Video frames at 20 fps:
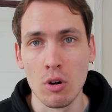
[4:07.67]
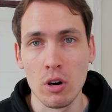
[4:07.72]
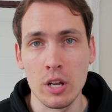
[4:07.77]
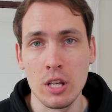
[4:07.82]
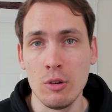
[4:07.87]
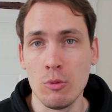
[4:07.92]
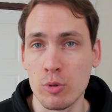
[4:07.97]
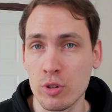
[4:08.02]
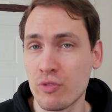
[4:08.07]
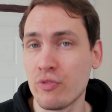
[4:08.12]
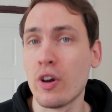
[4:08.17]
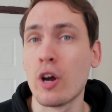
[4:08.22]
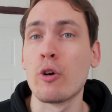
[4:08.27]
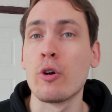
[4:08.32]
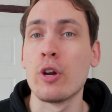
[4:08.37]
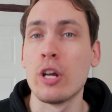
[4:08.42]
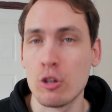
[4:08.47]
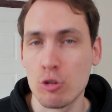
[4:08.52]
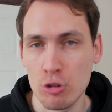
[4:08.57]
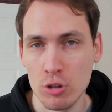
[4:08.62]
he was very
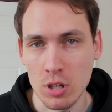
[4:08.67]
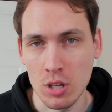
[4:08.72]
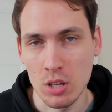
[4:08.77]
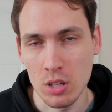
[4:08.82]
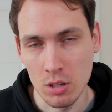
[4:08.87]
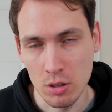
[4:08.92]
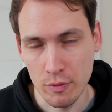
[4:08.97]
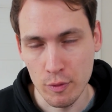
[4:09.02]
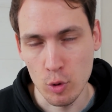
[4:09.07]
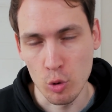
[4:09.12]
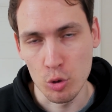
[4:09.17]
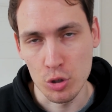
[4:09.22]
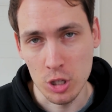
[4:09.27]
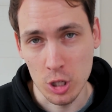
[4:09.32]
interested in, of course,